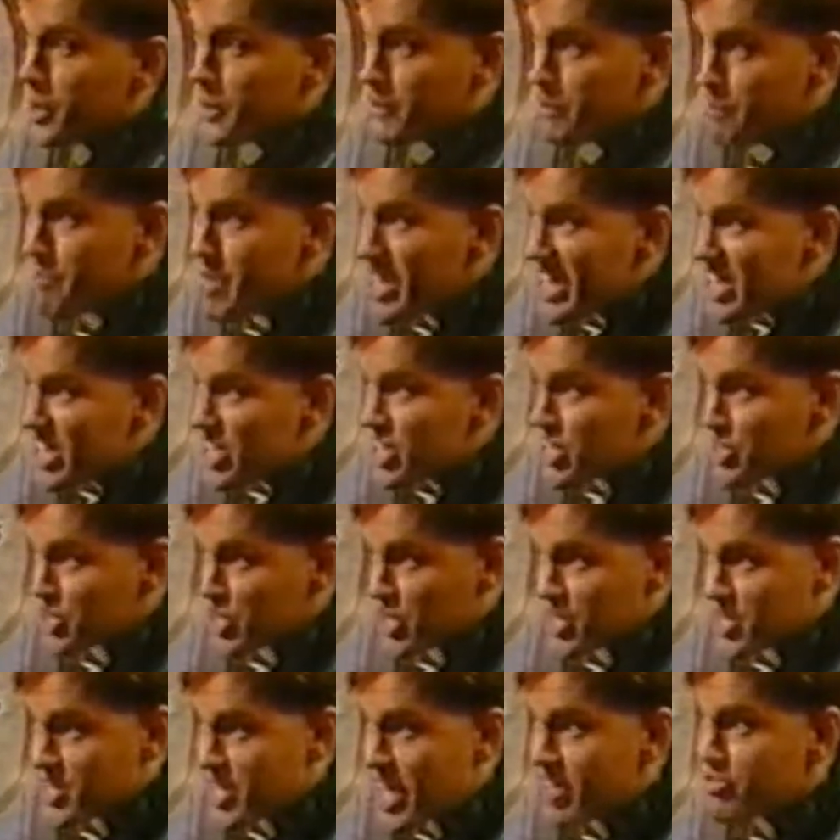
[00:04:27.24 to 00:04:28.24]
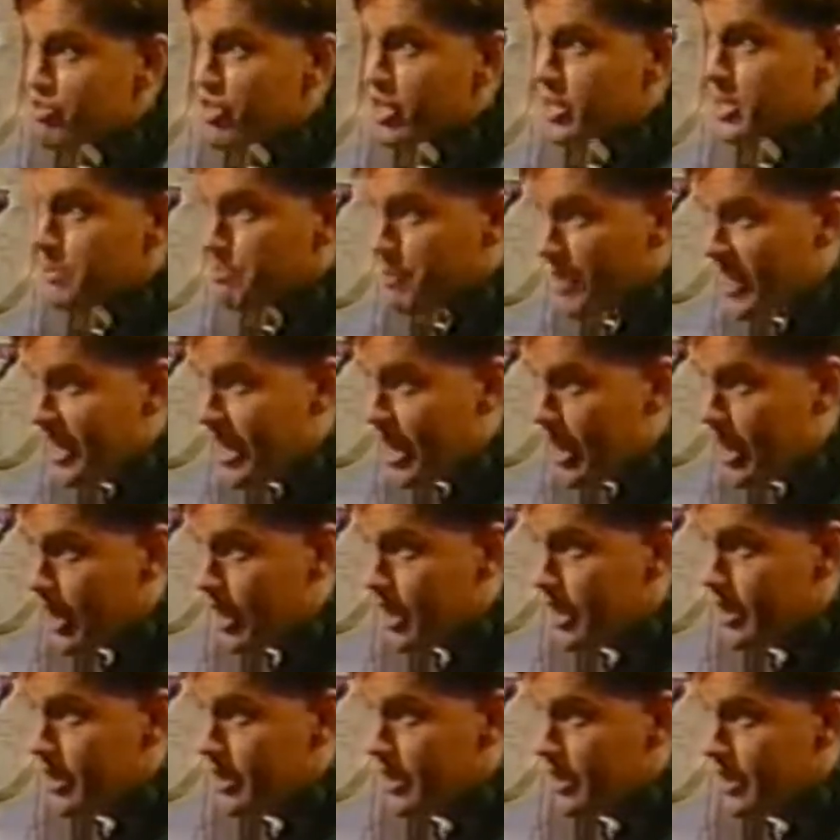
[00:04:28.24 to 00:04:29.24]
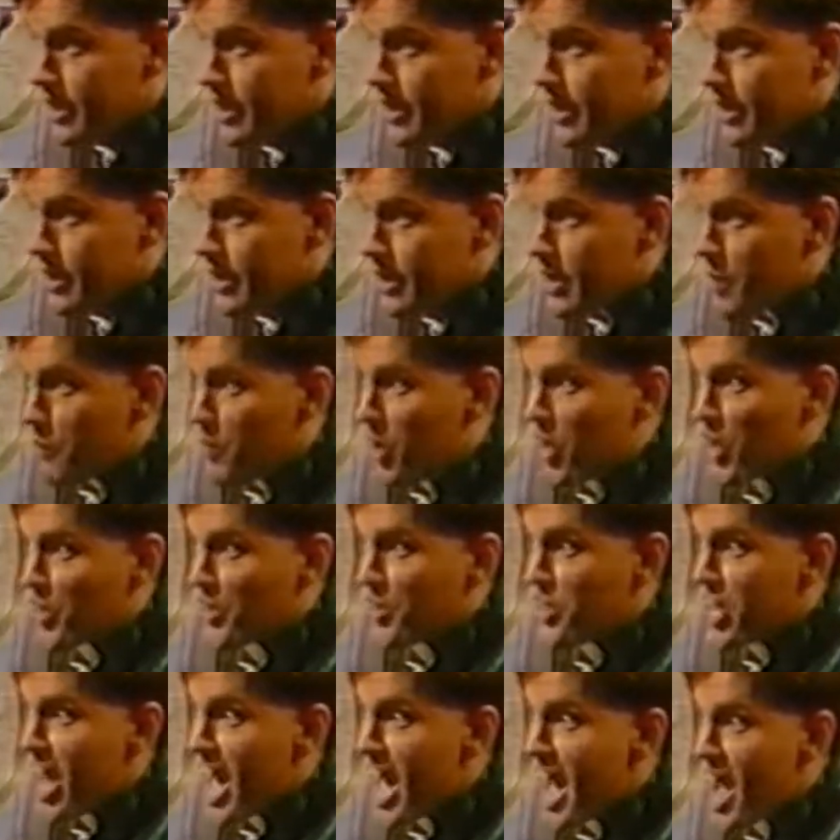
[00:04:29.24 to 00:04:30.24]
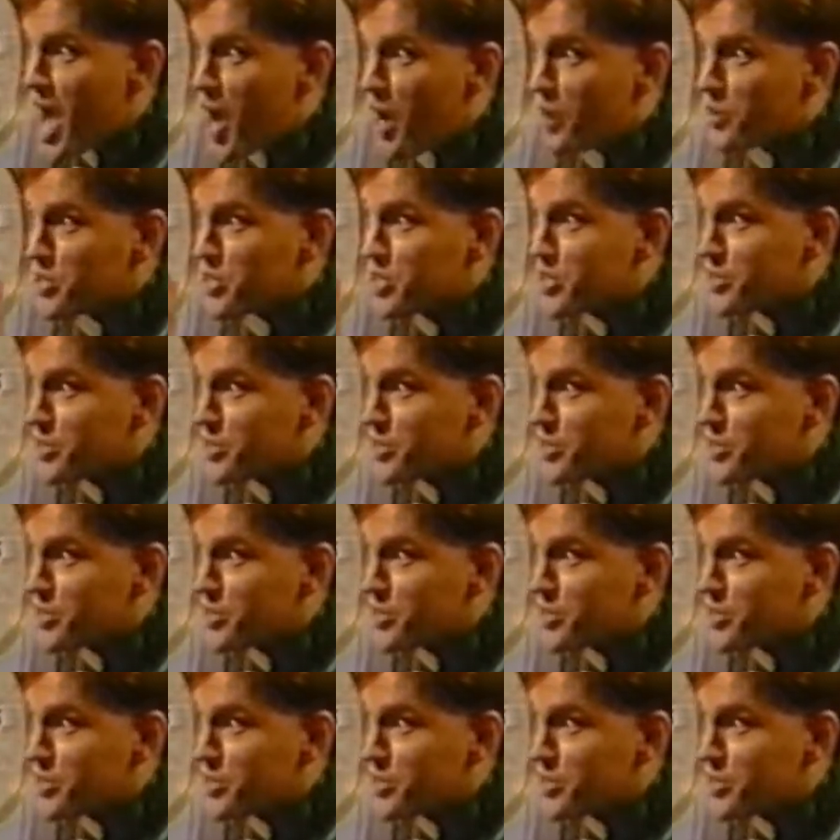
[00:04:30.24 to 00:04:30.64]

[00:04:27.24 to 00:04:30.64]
meet Sir Cedric de Pinner. Well, now you